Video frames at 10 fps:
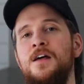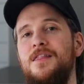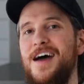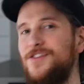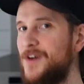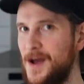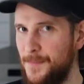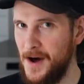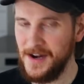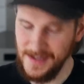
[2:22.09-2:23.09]
that
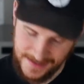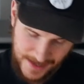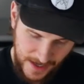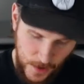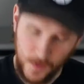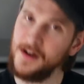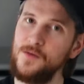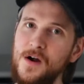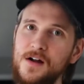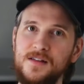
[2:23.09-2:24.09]
tripod is not going
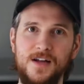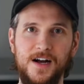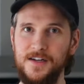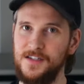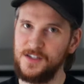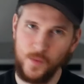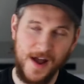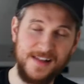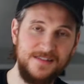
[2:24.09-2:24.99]
anywhere, it's not gonna sway,